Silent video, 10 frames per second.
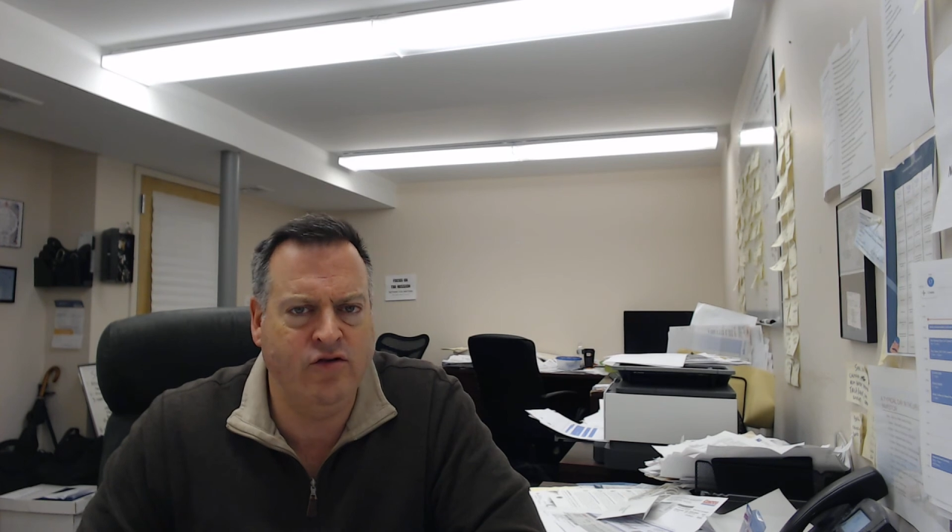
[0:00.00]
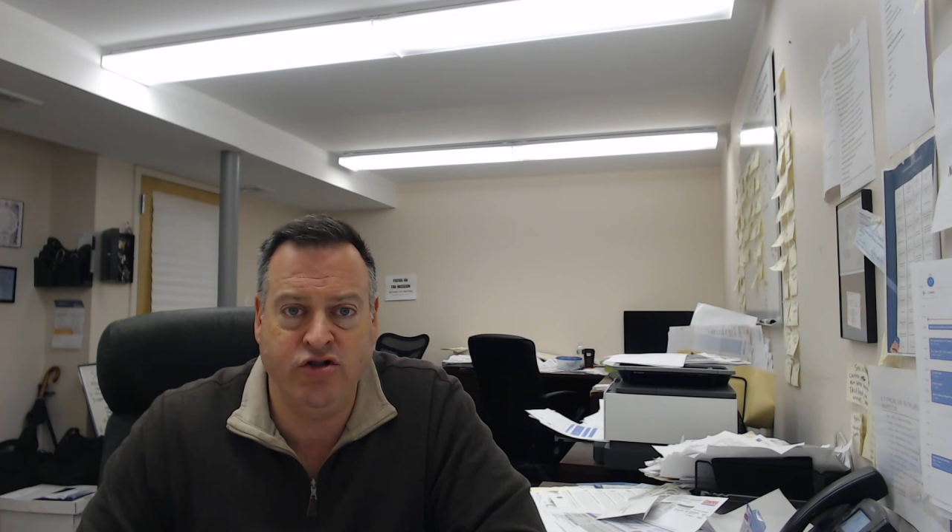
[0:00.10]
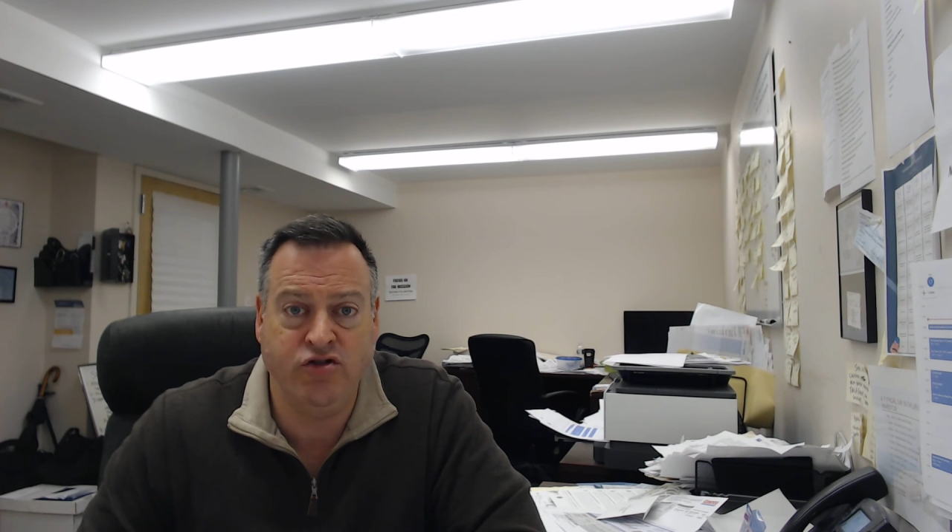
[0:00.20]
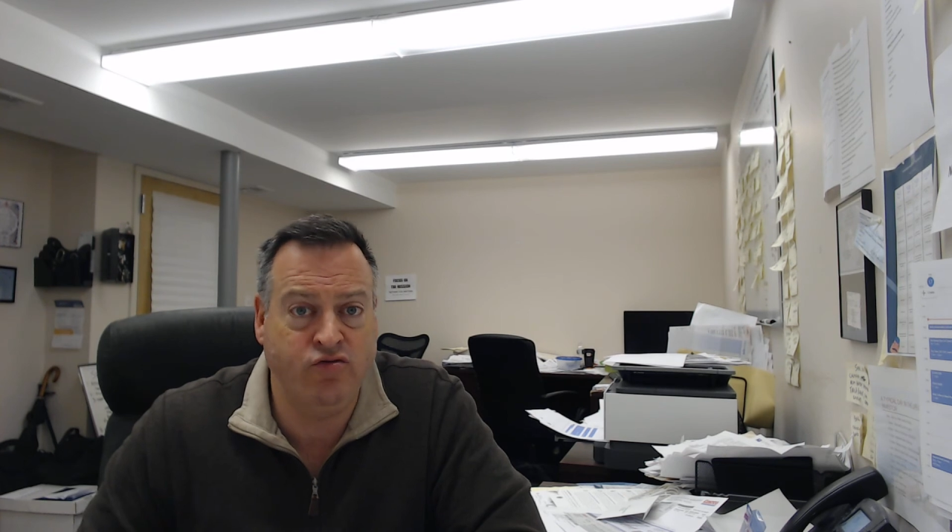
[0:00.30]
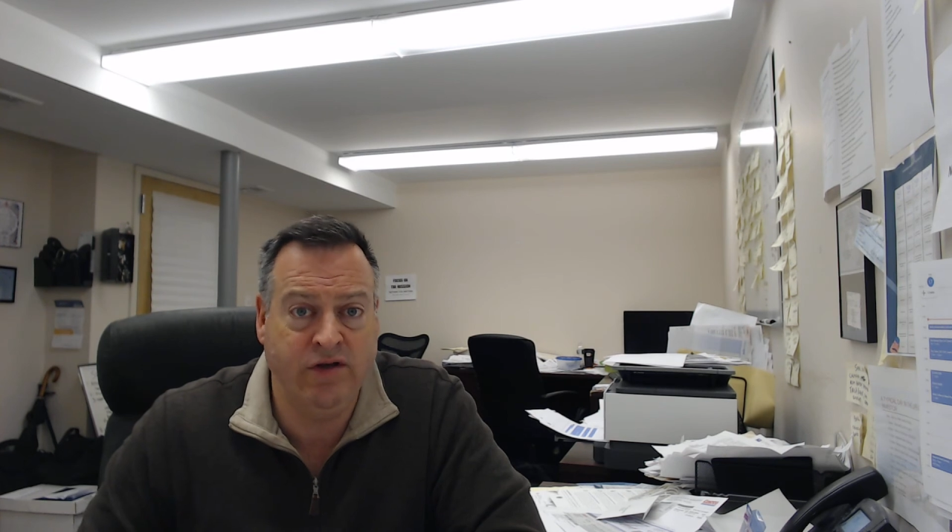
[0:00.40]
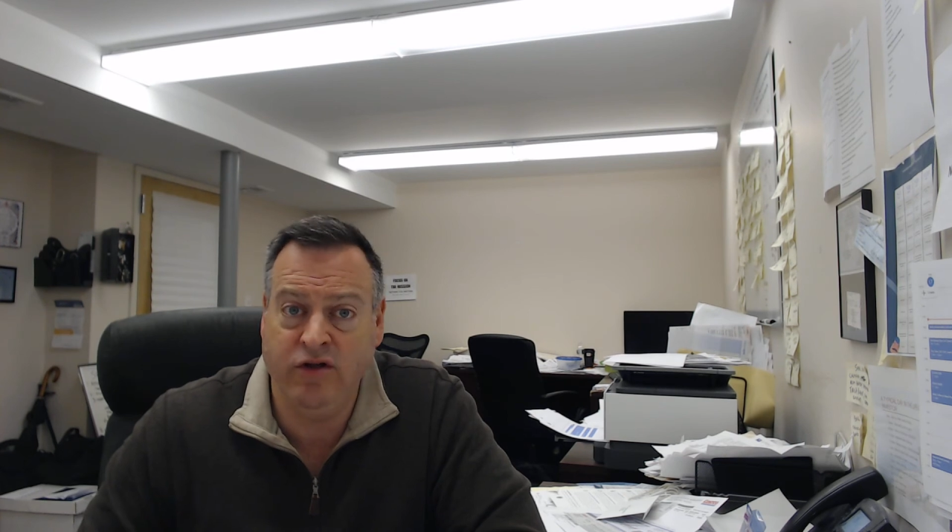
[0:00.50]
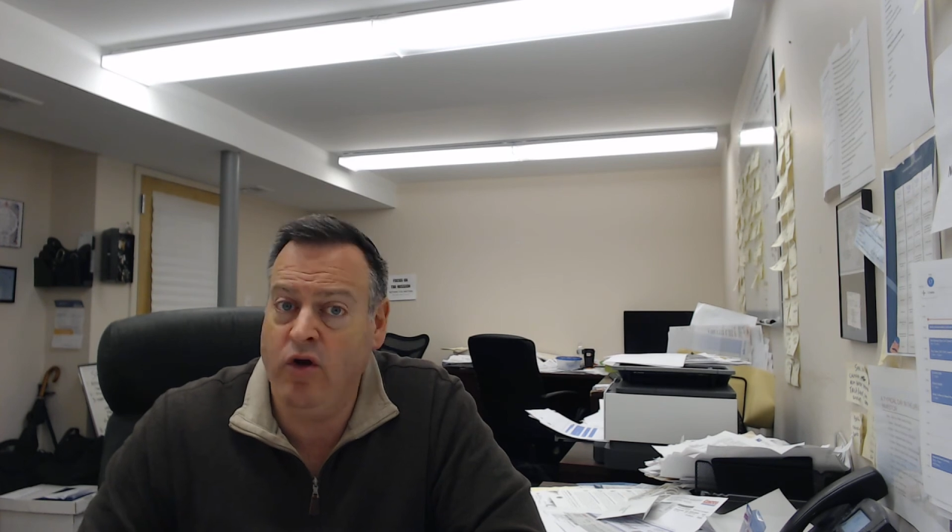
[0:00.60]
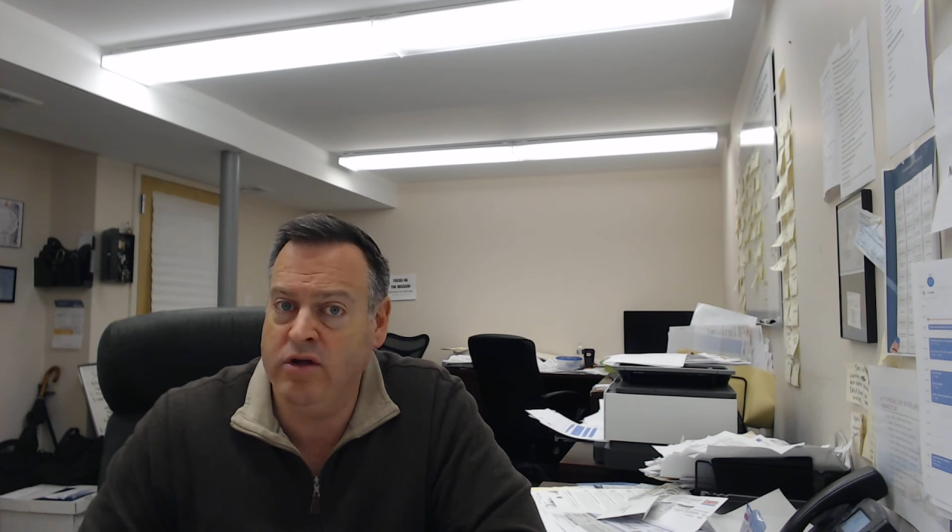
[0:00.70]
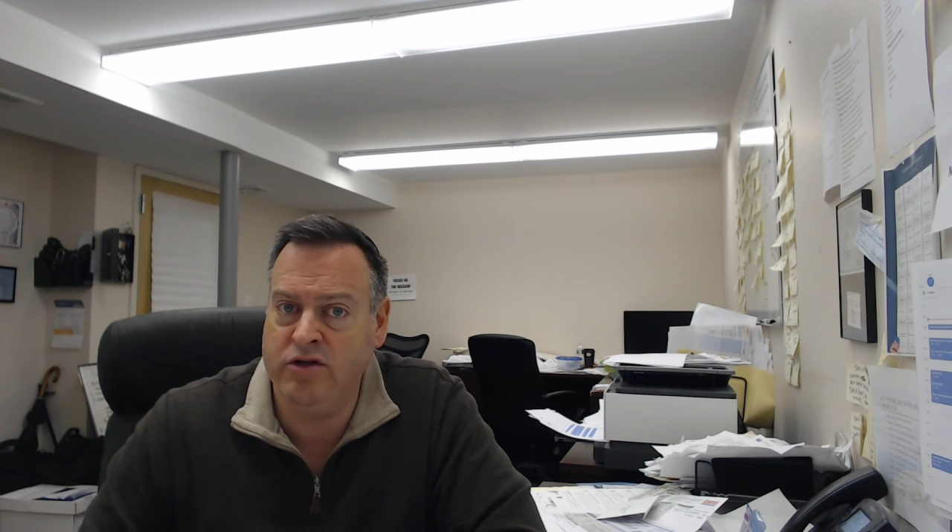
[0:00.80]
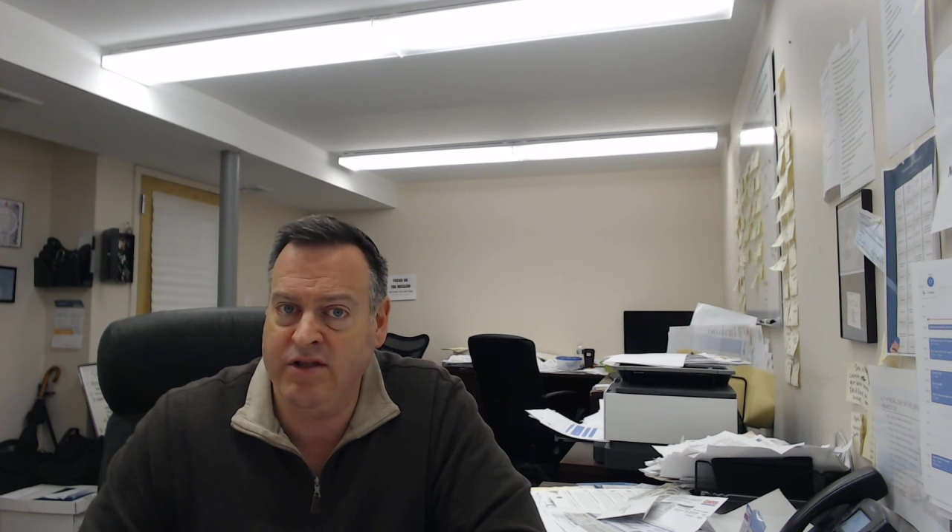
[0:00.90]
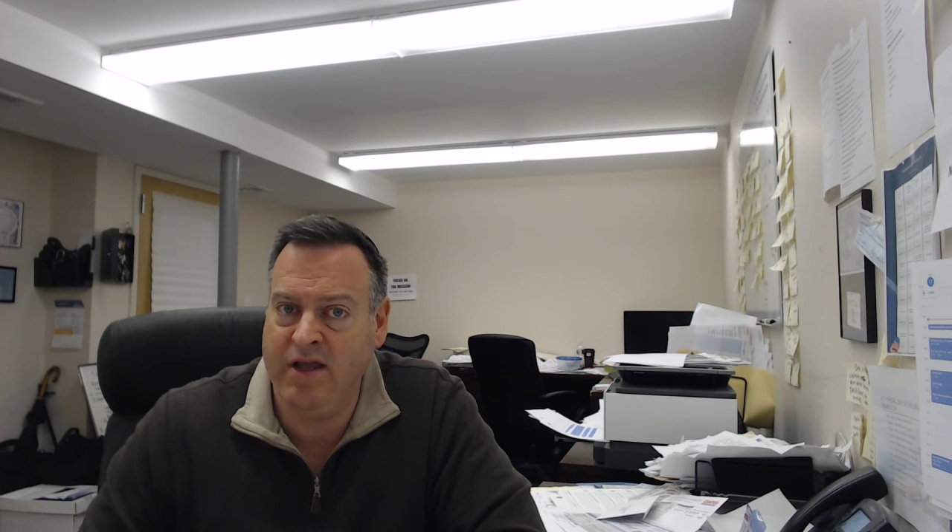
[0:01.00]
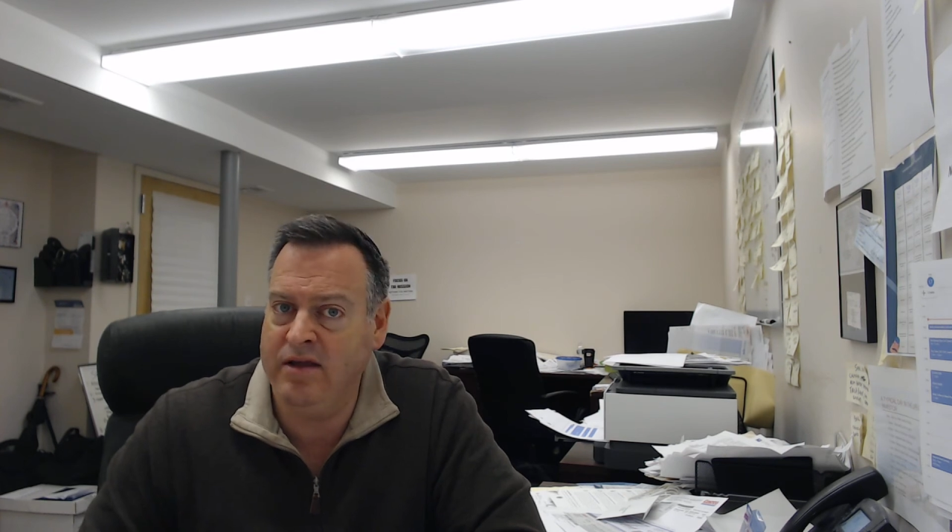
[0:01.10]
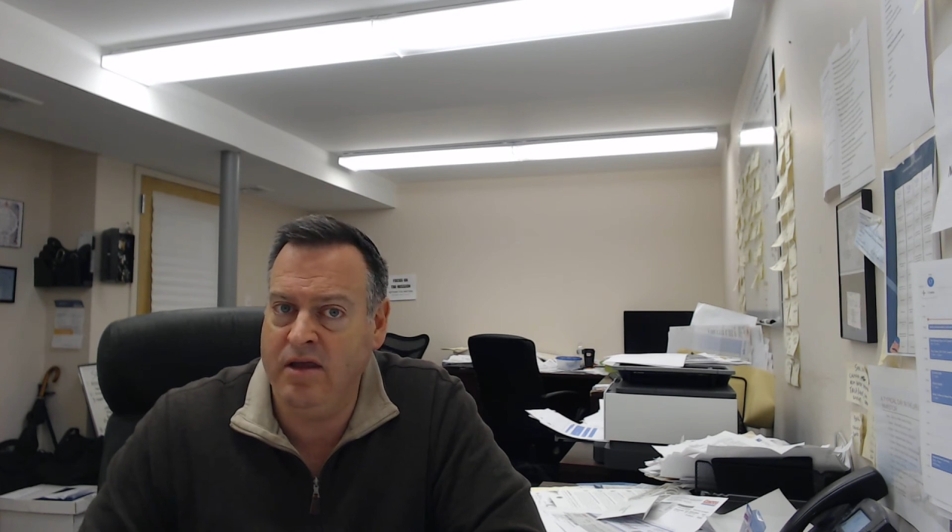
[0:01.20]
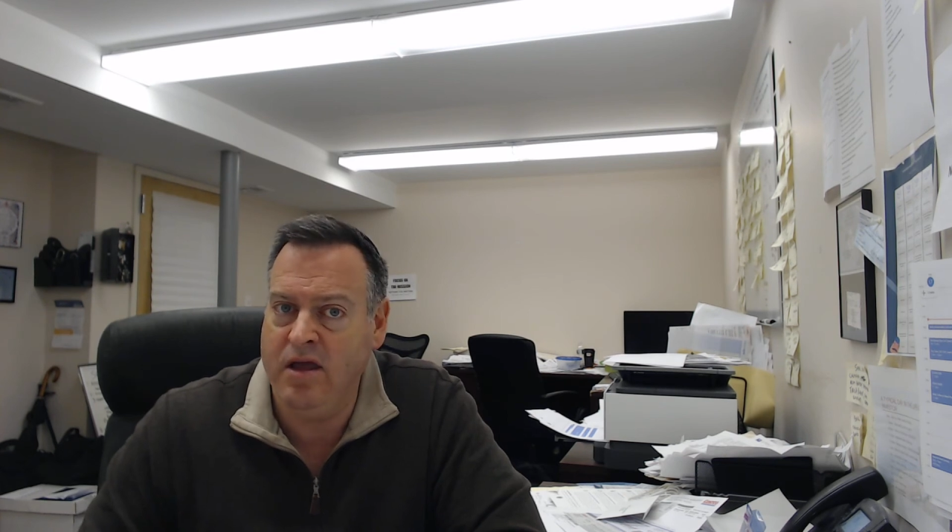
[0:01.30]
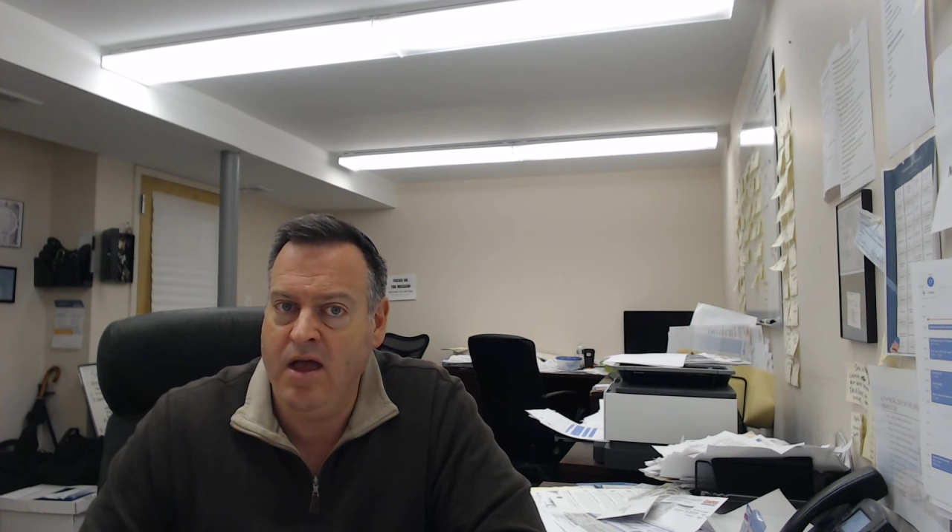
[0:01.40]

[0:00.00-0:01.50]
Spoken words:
just really don't understand